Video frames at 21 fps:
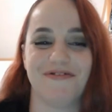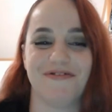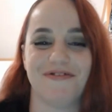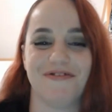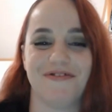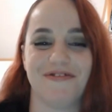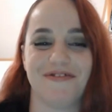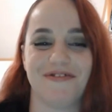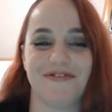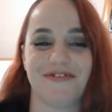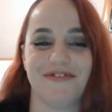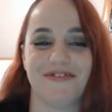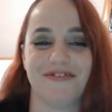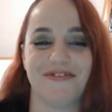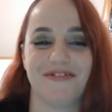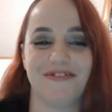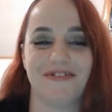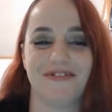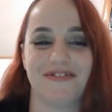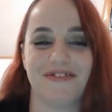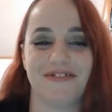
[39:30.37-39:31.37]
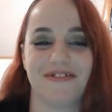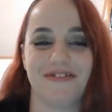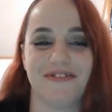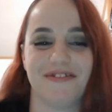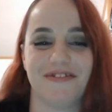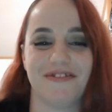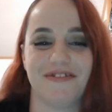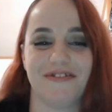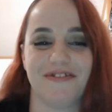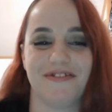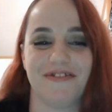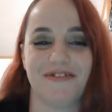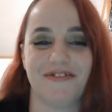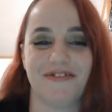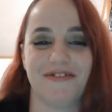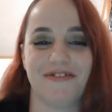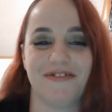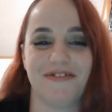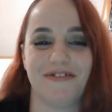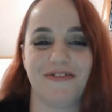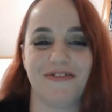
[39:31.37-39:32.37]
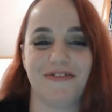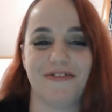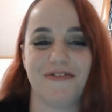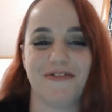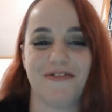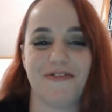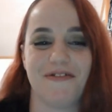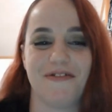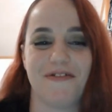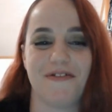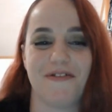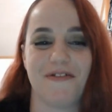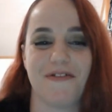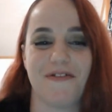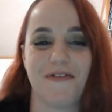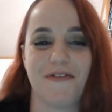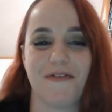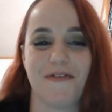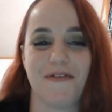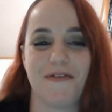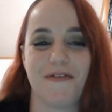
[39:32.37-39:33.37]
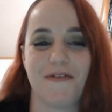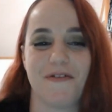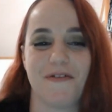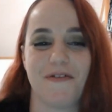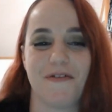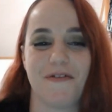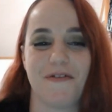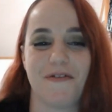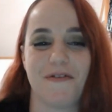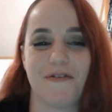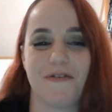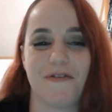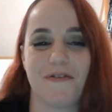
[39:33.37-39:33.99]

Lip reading: [no speech]